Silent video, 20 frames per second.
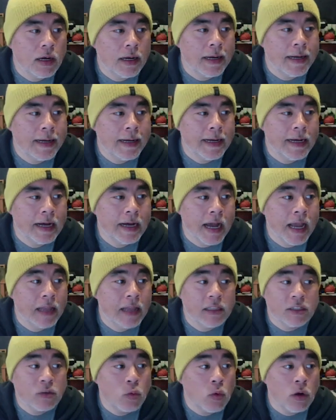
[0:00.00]
I had
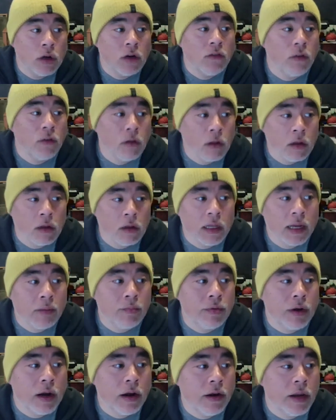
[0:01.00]
this wonderful
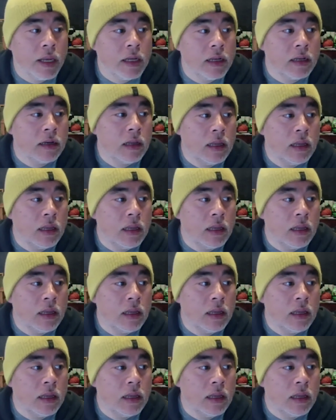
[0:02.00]
librarian